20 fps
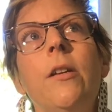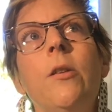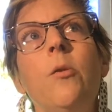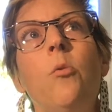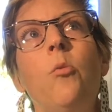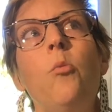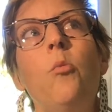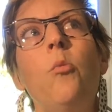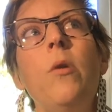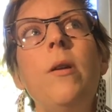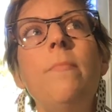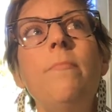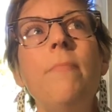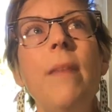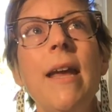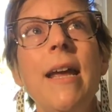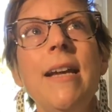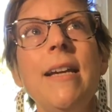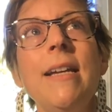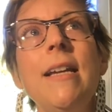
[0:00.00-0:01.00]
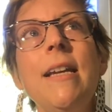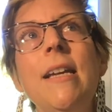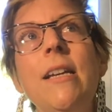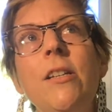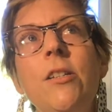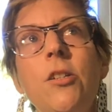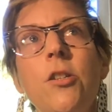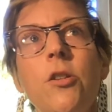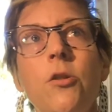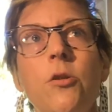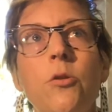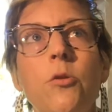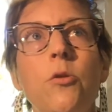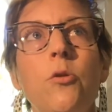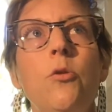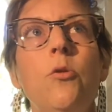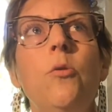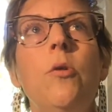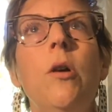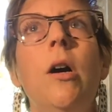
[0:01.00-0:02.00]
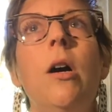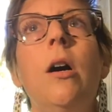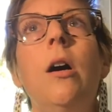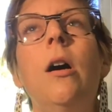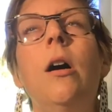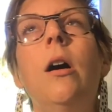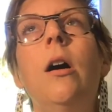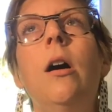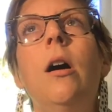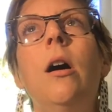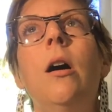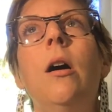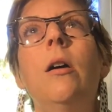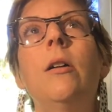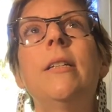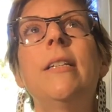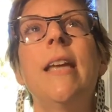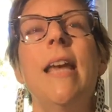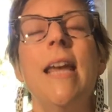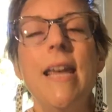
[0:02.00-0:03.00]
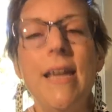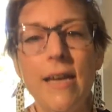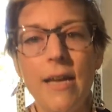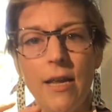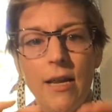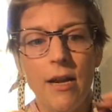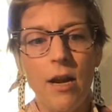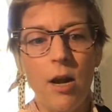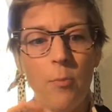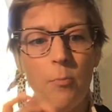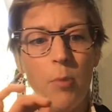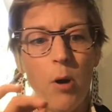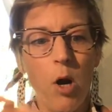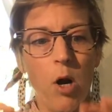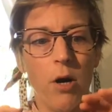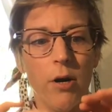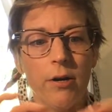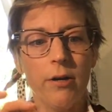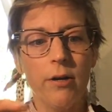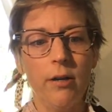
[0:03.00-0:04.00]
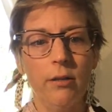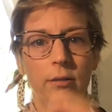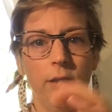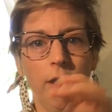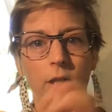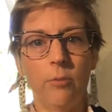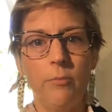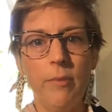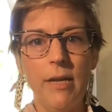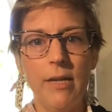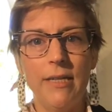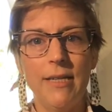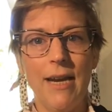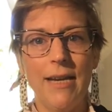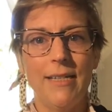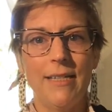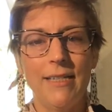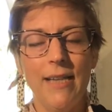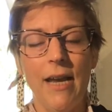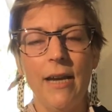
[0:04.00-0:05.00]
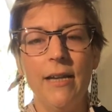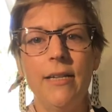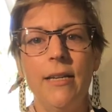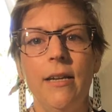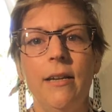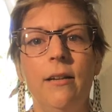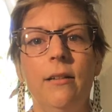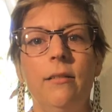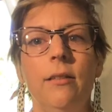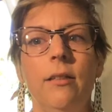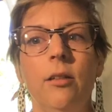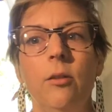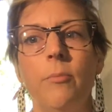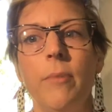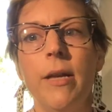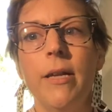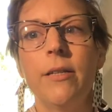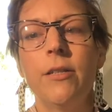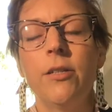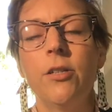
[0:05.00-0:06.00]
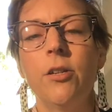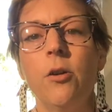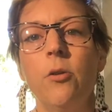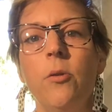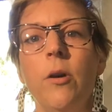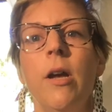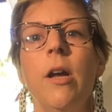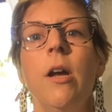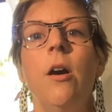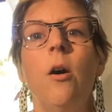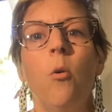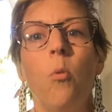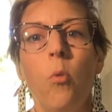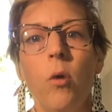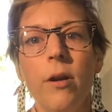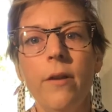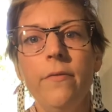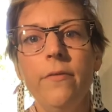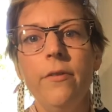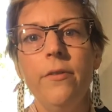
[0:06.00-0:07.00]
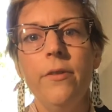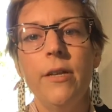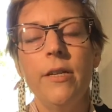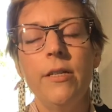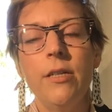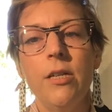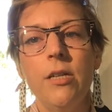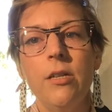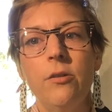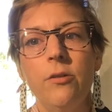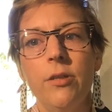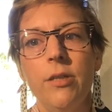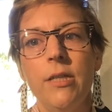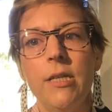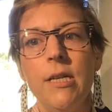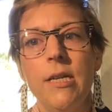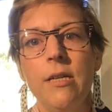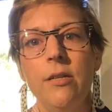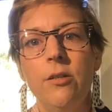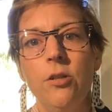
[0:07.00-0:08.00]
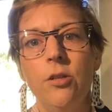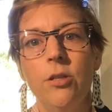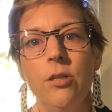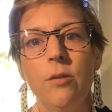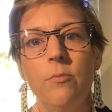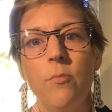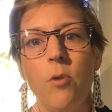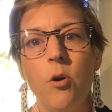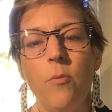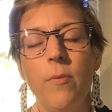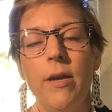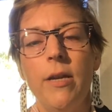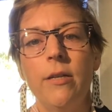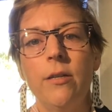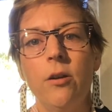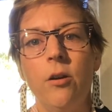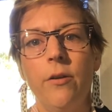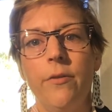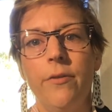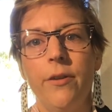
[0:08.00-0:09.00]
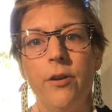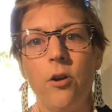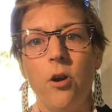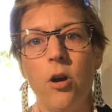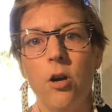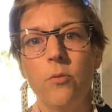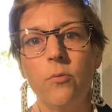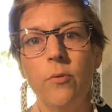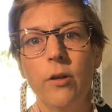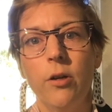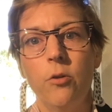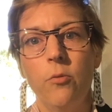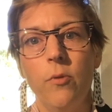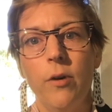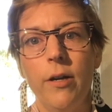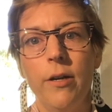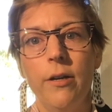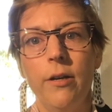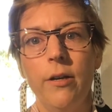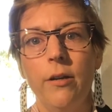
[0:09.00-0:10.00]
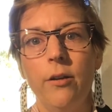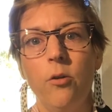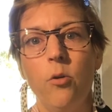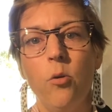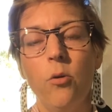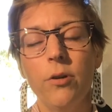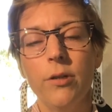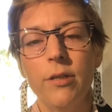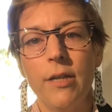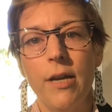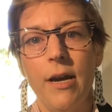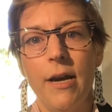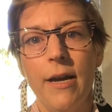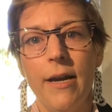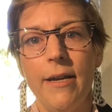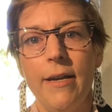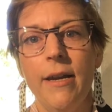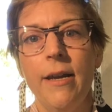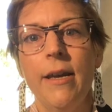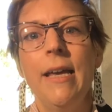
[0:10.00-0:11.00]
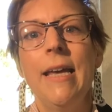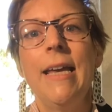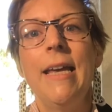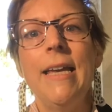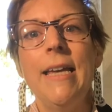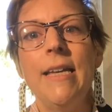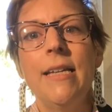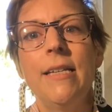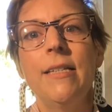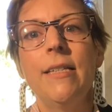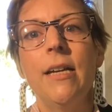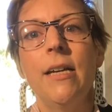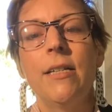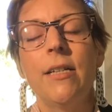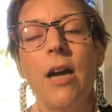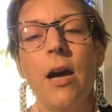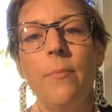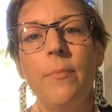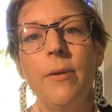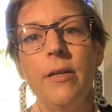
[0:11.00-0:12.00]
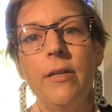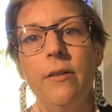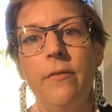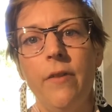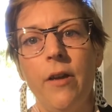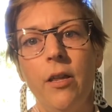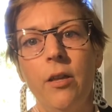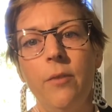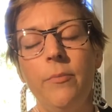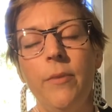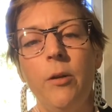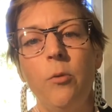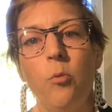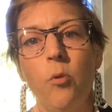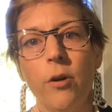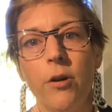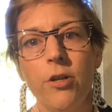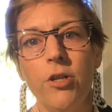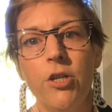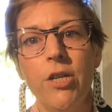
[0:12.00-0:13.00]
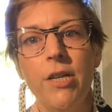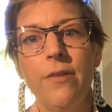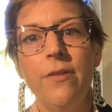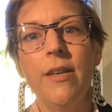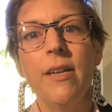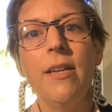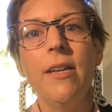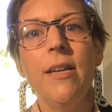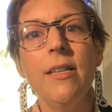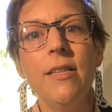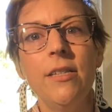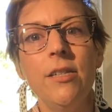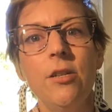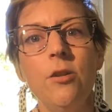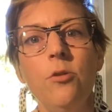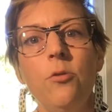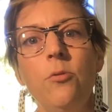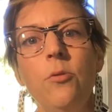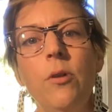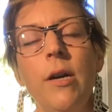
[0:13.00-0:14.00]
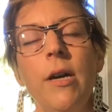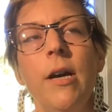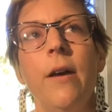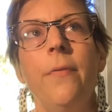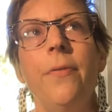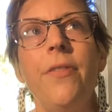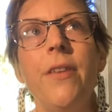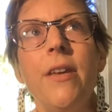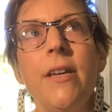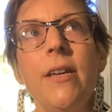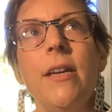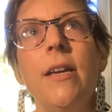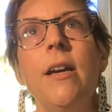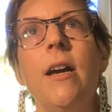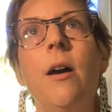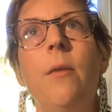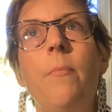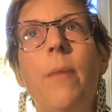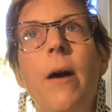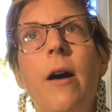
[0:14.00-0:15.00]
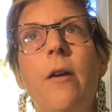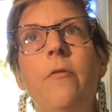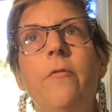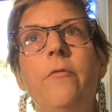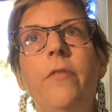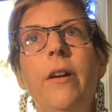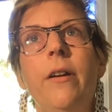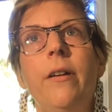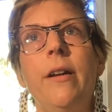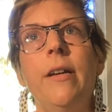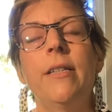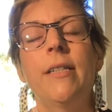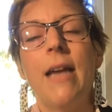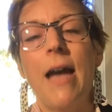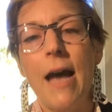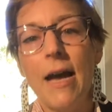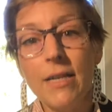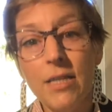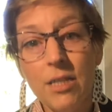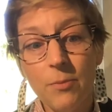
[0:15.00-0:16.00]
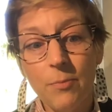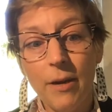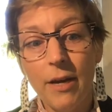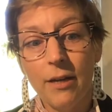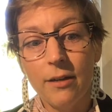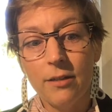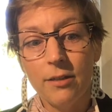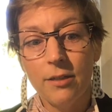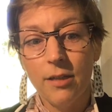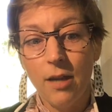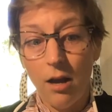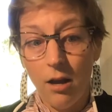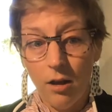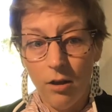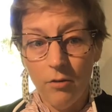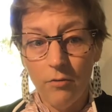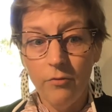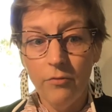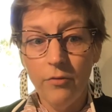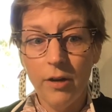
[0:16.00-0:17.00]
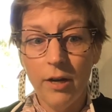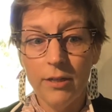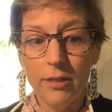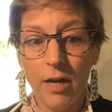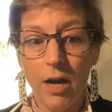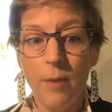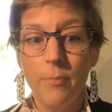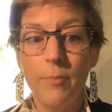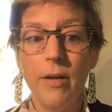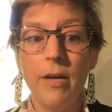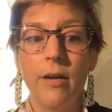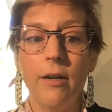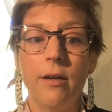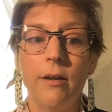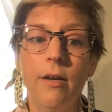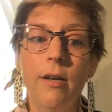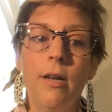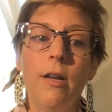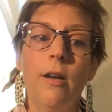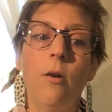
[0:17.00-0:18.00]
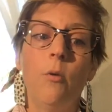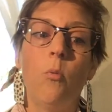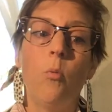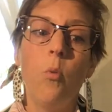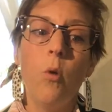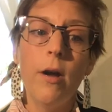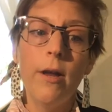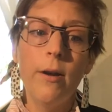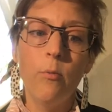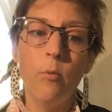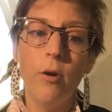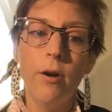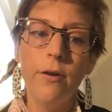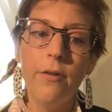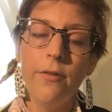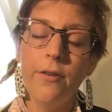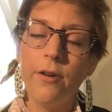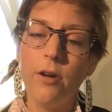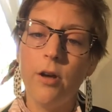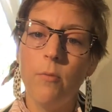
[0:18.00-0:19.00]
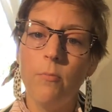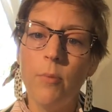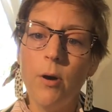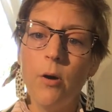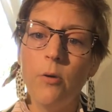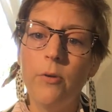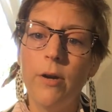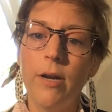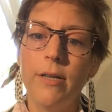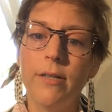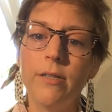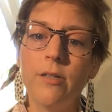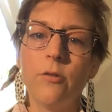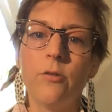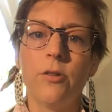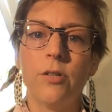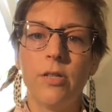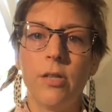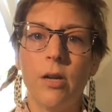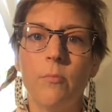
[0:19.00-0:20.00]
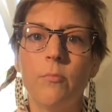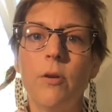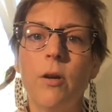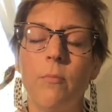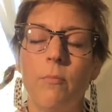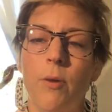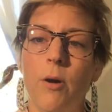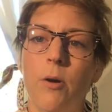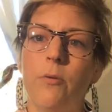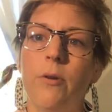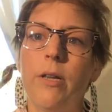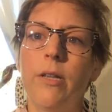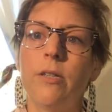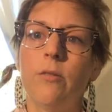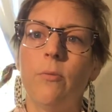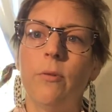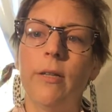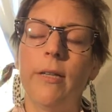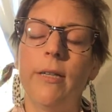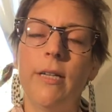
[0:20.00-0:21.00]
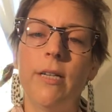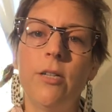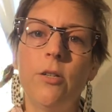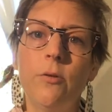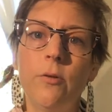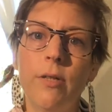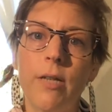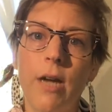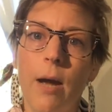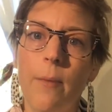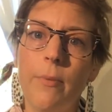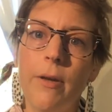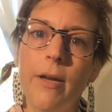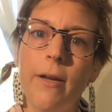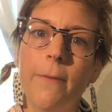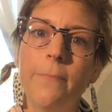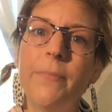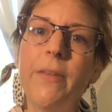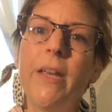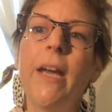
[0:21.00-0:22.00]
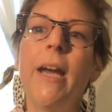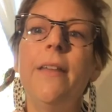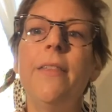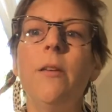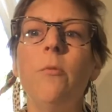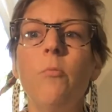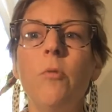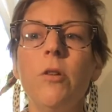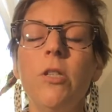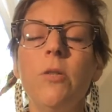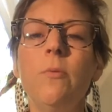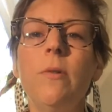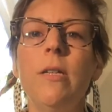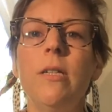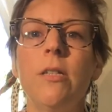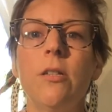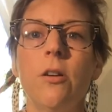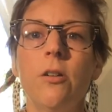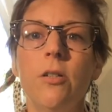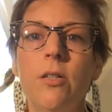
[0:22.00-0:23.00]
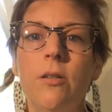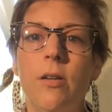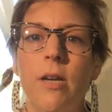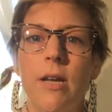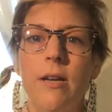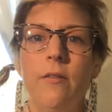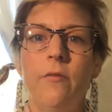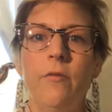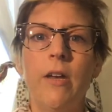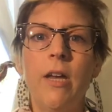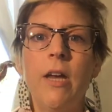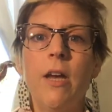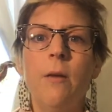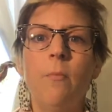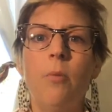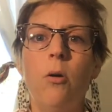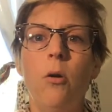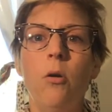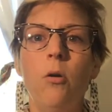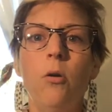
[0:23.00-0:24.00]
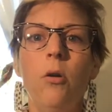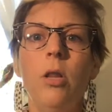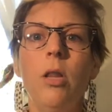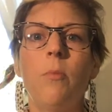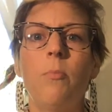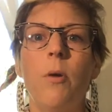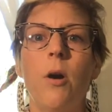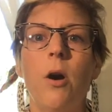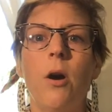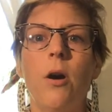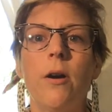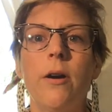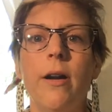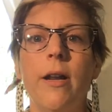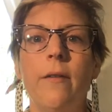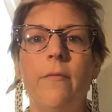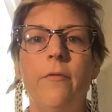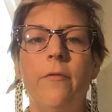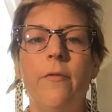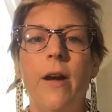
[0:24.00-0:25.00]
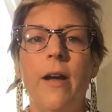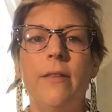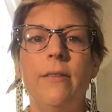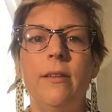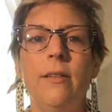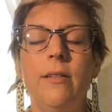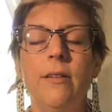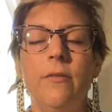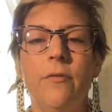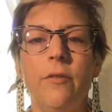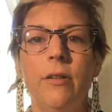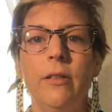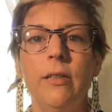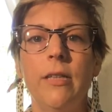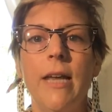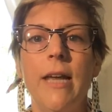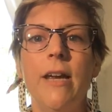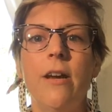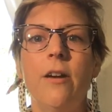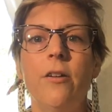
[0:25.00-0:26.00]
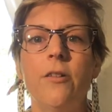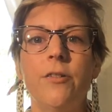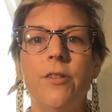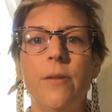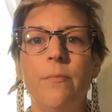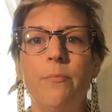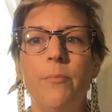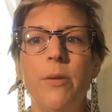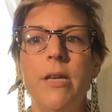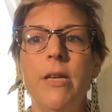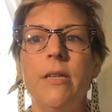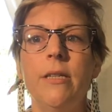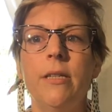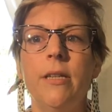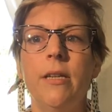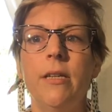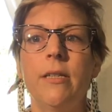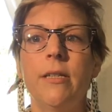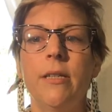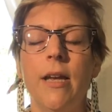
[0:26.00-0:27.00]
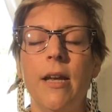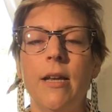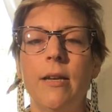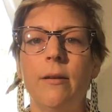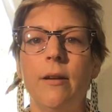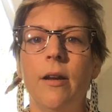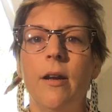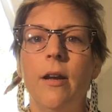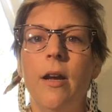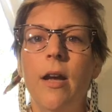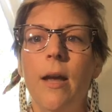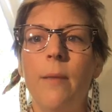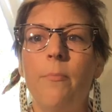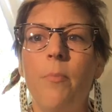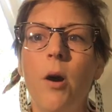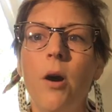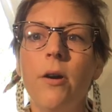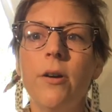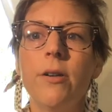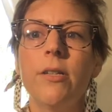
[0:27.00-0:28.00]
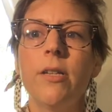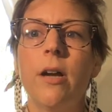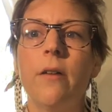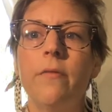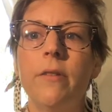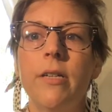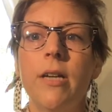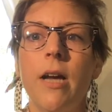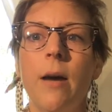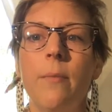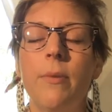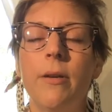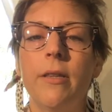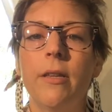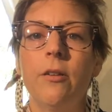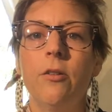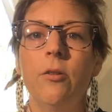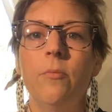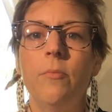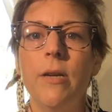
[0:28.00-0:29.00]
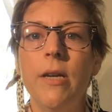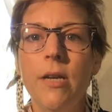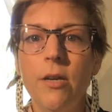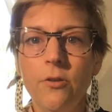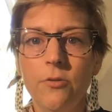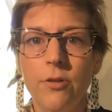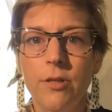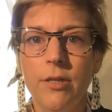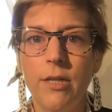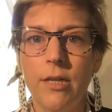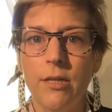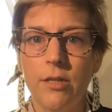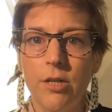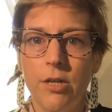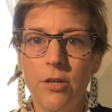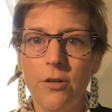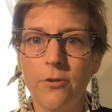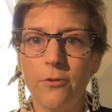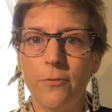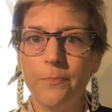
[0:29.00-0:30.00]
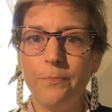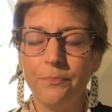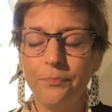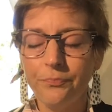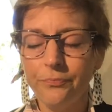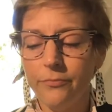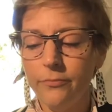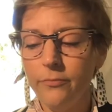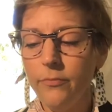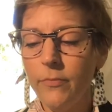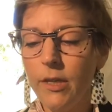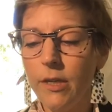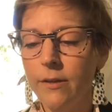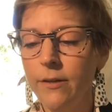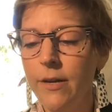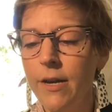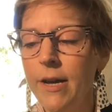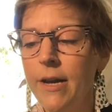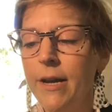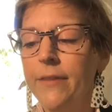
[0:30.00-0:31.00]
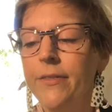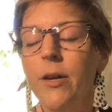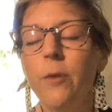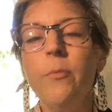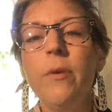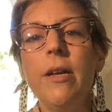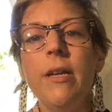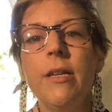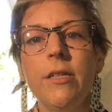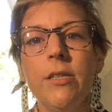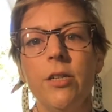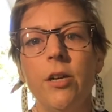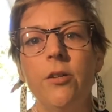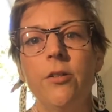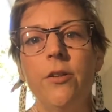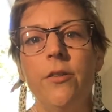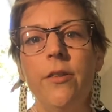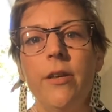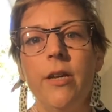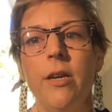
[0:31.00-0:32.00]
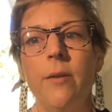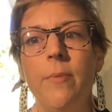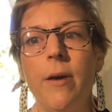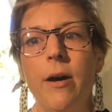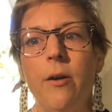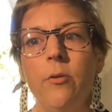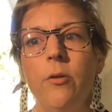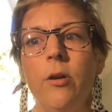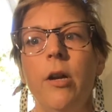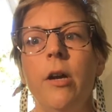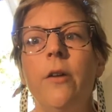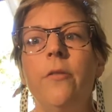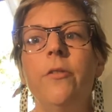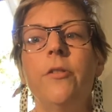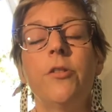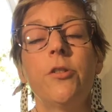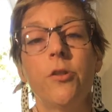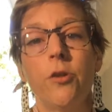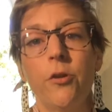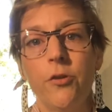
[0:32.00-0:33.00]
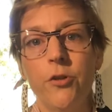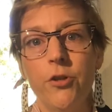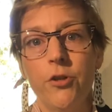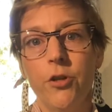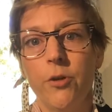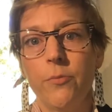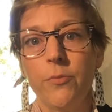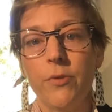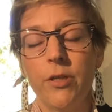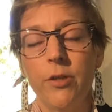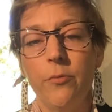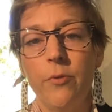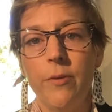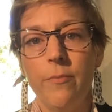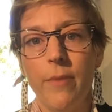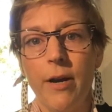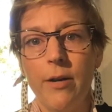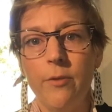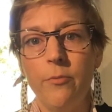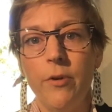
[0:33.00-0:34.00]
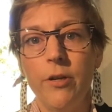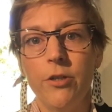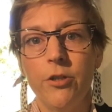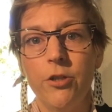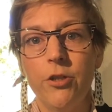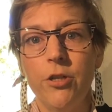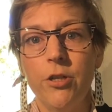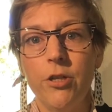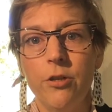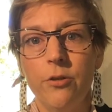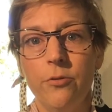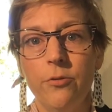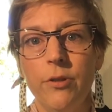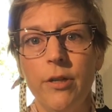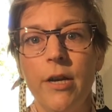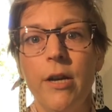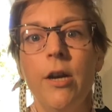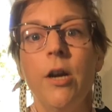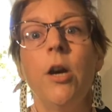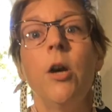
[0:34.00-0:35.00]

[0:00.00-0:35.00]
we may need to take it apart a little bit, dissect it a little bit. So one of the things that you'll see in just a moment on the CARD 101 course guide is a topic development worksheet that gets you thinking about various aspects of a topic. What are the components or subcomponents related to a topic? And then once we start to kind of pull apart and find the different layers and pieces and parts of a topic that could be interesting to you, then we can start to think about the search terms that we might wish to use.